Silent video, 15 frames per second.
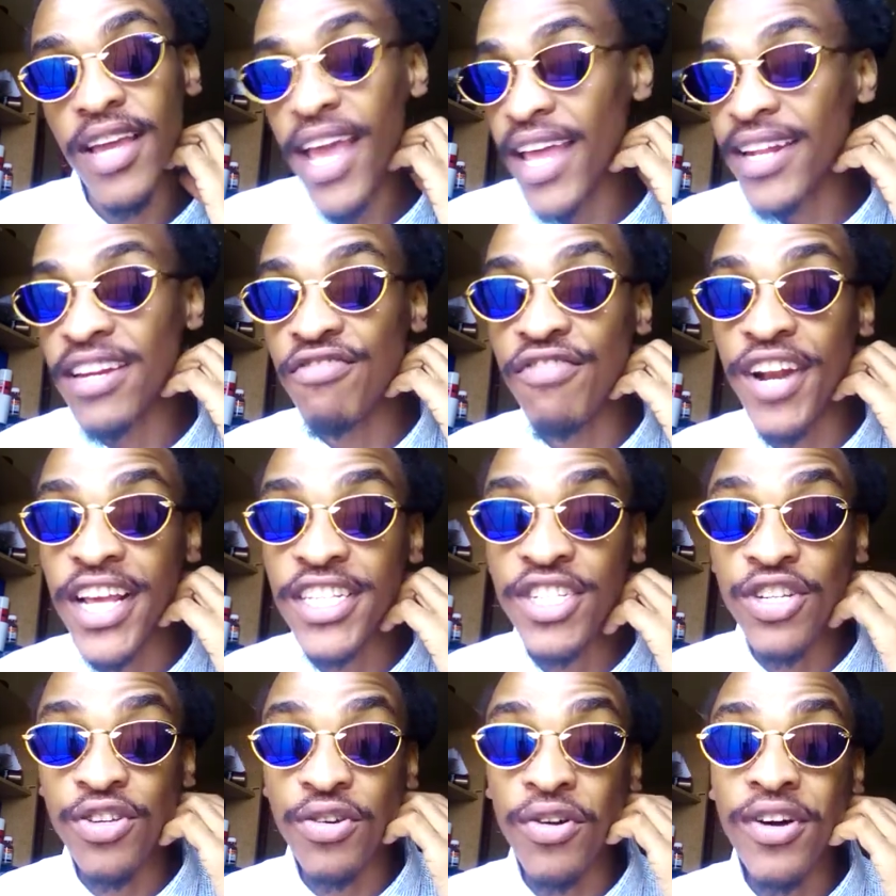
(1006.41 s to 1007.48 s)
And it relates
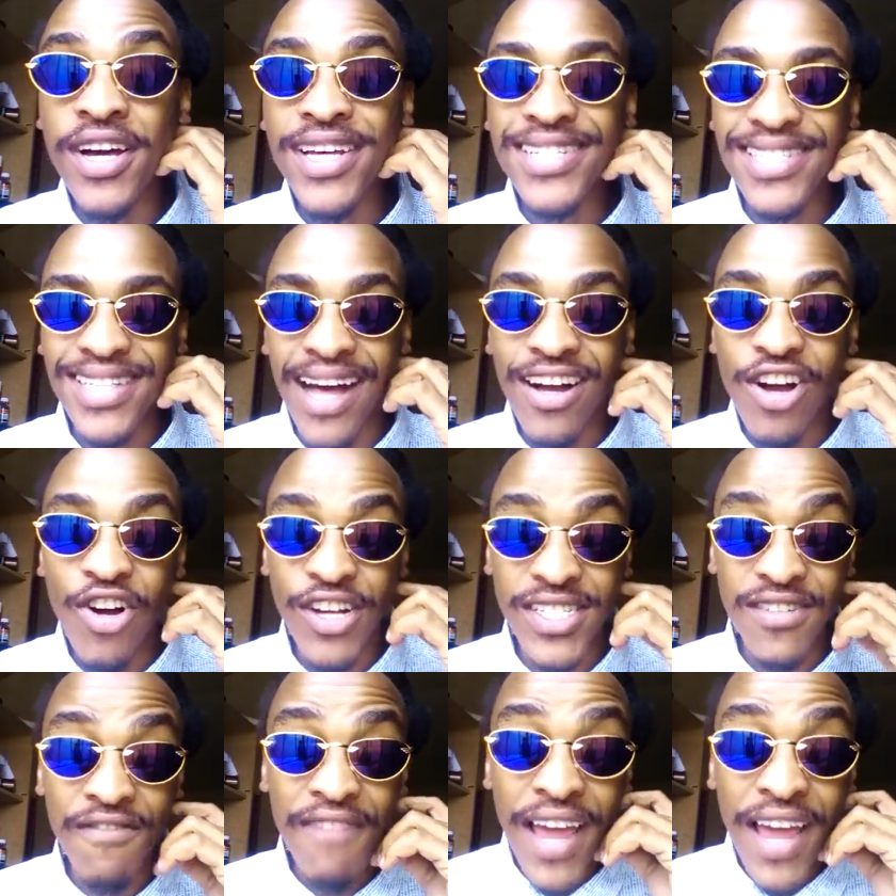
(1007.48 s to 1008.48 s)
to your sunk cost